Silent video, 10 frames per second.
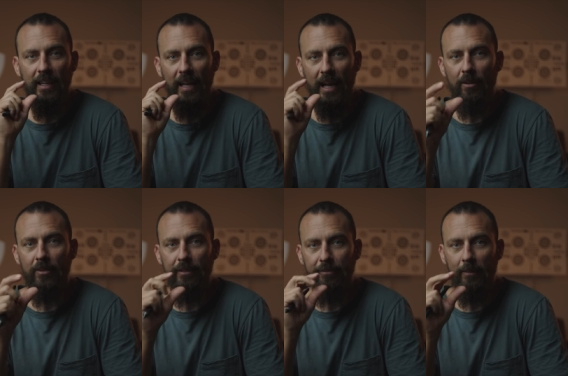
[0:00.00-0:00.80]
how
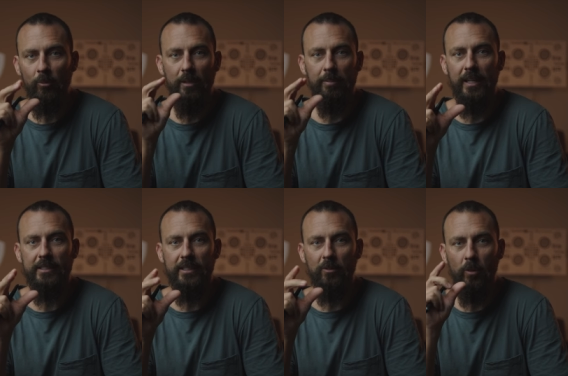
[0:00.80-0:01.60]
the framework
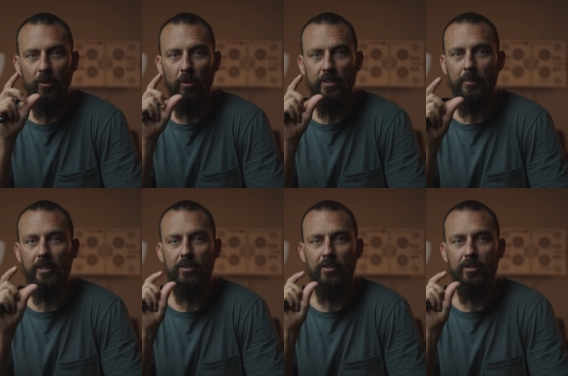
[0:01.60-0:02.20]
applies here. What are some of the